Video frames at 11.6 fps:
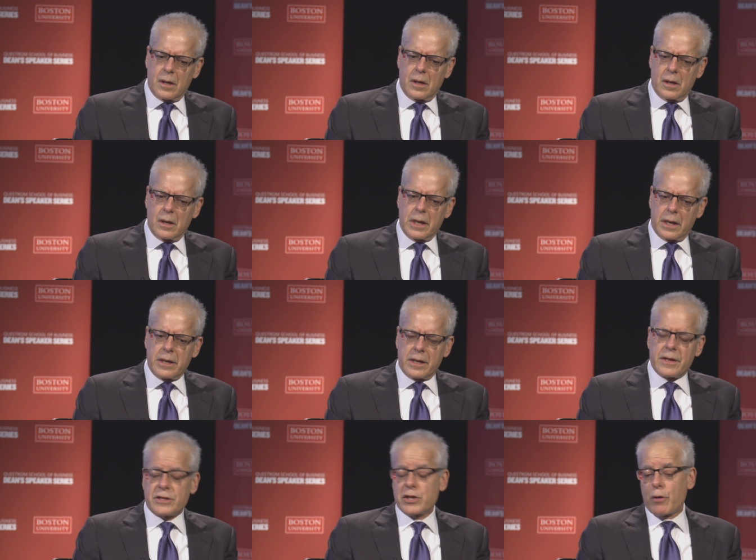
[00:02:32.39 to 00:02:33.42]
organization?
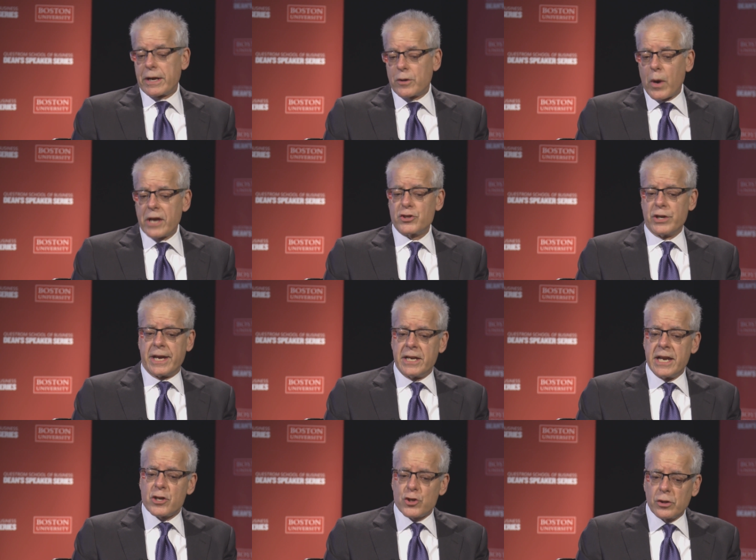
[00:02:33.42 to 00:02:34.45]
That's a great question.
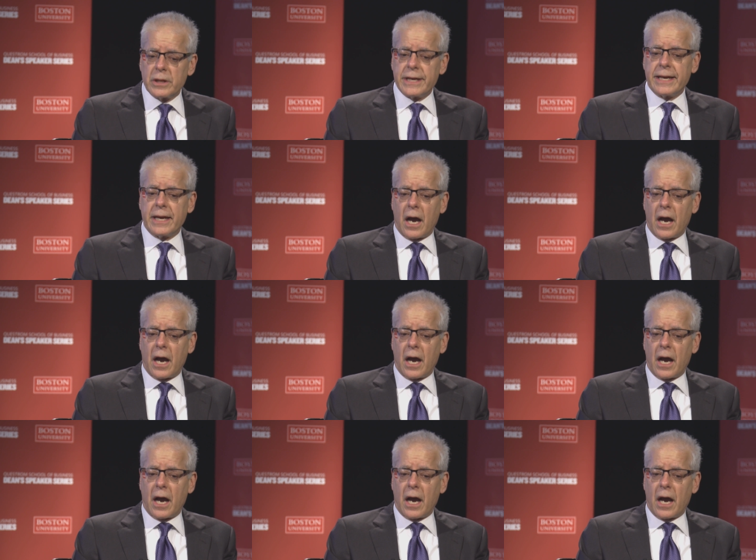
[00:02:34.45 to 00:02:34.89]
Initially,